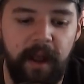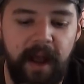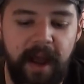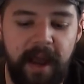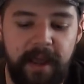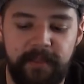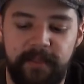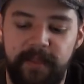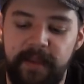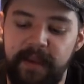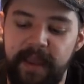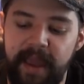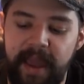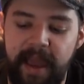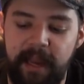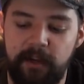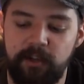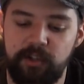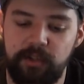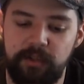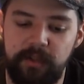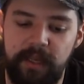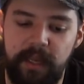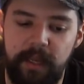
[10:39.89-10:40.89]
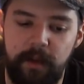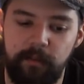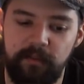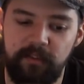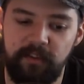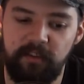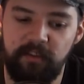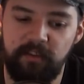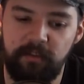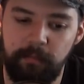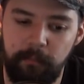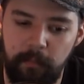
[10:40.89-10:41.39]
I think actually it
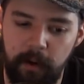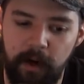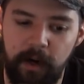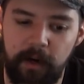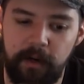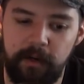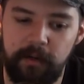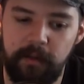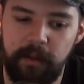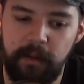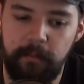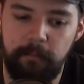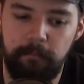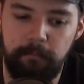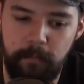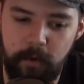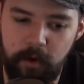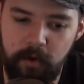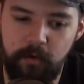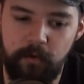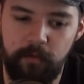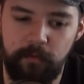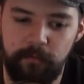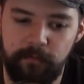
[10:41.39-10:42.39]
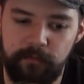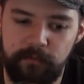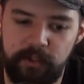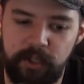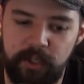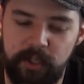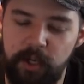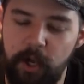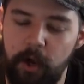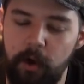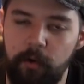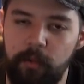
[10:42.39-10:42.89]
was a smart move
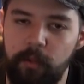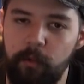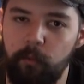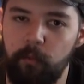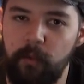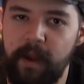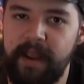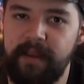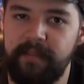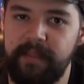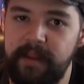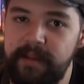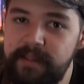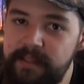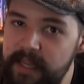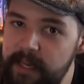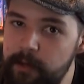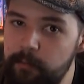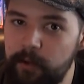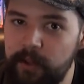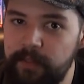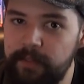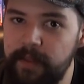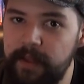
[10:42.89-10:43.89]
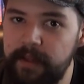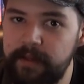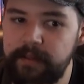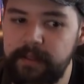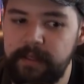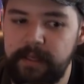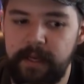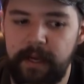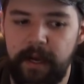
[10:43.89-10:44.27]
to go the way they did with it.